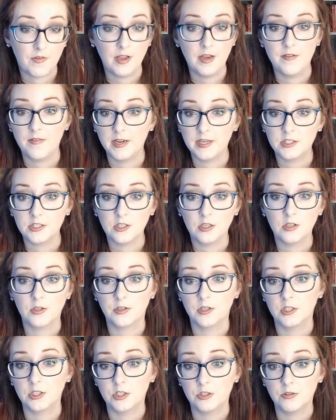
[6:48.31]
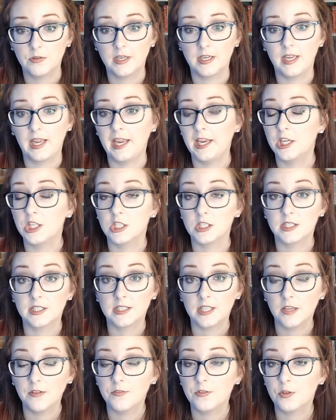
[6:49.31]
invites our learners to engage in
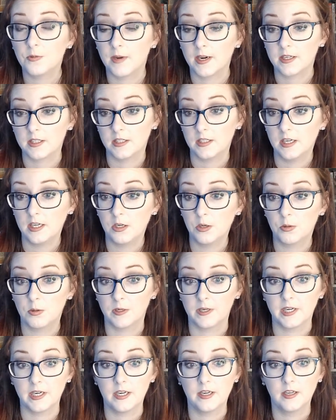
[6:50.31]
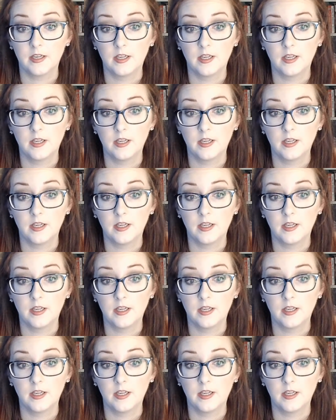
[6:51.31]
self-directed inquiry,